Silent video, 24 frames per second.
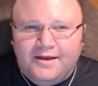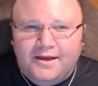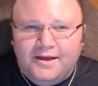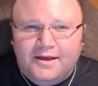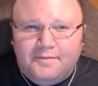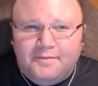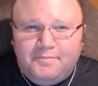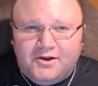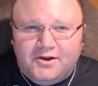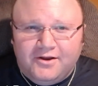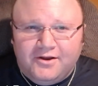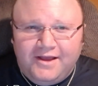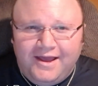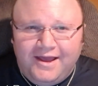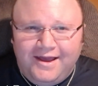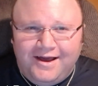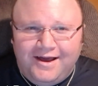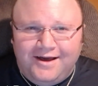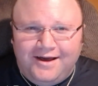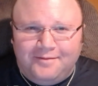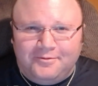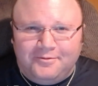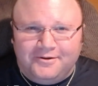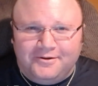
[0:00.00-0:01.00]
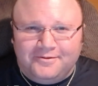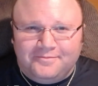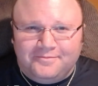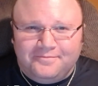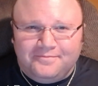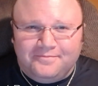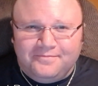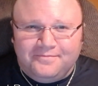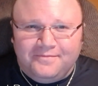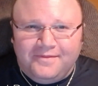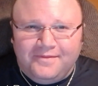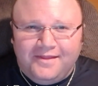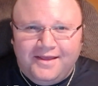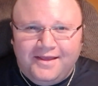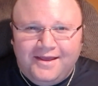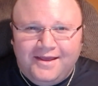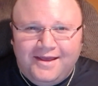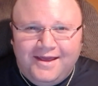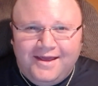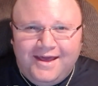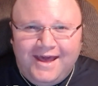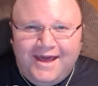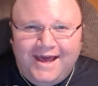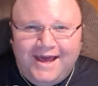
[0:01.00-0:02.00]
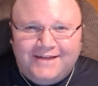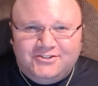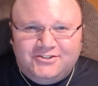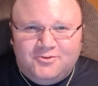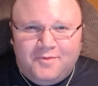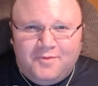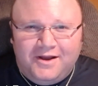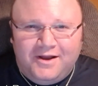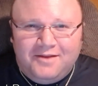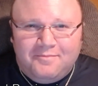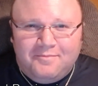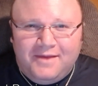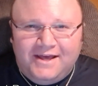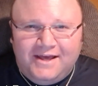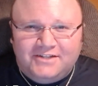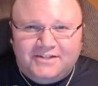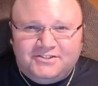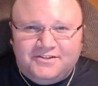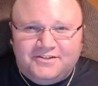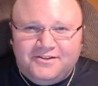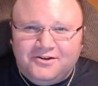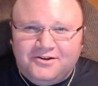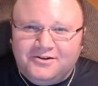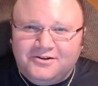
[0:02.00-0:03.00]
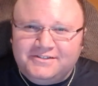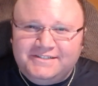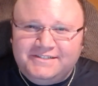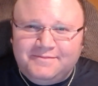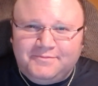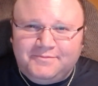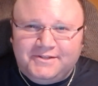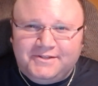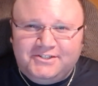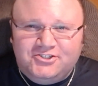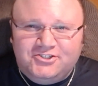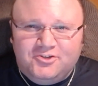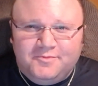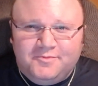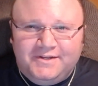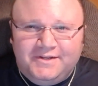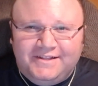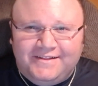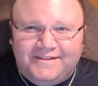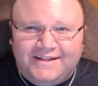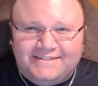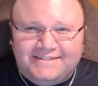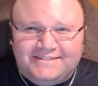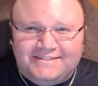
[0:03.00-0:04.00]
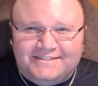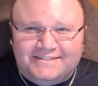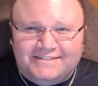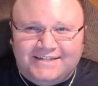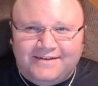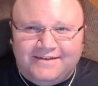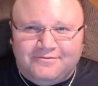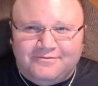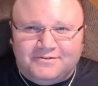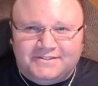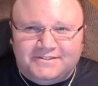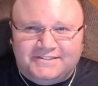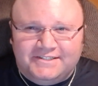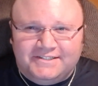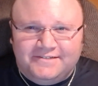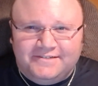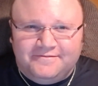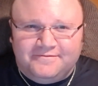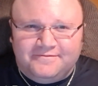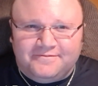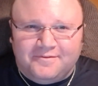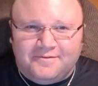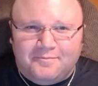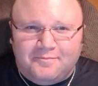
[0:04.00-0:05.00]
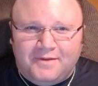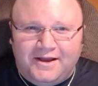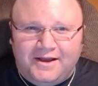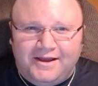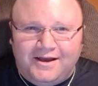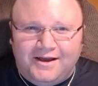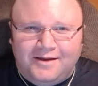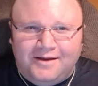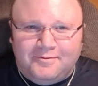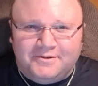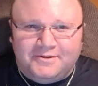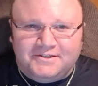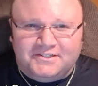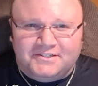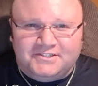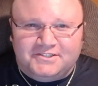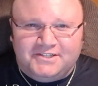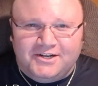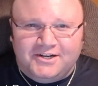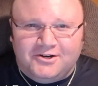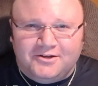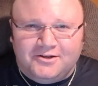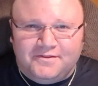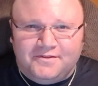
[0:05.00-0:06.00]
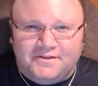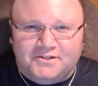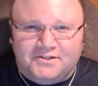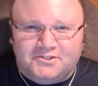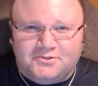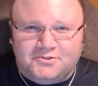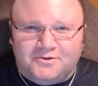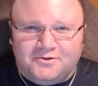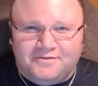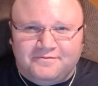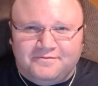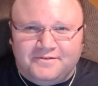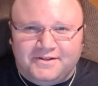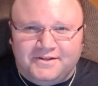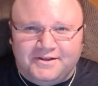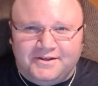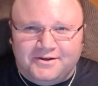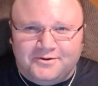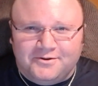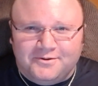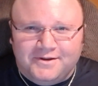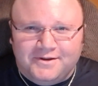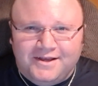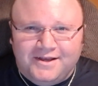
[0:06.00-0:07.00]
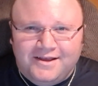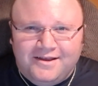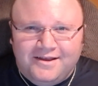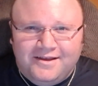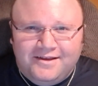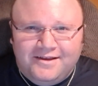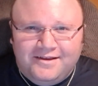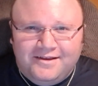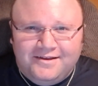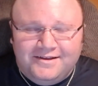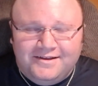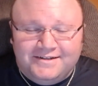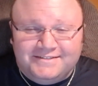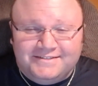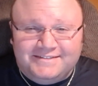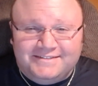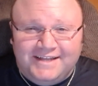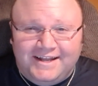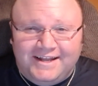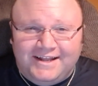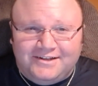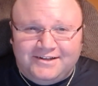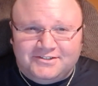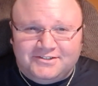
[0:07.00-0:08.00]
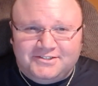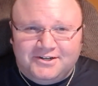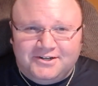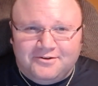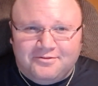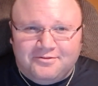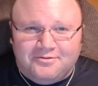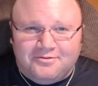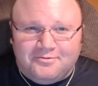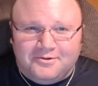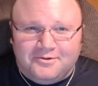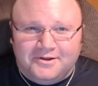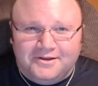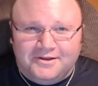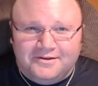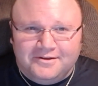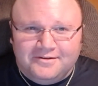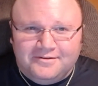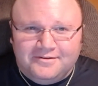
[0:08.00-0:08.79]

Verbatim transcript: Pirkei Abba. As you might imagine, there are simply too many lessons I've received from my Abba to share in this short video. Instead, I'll share three.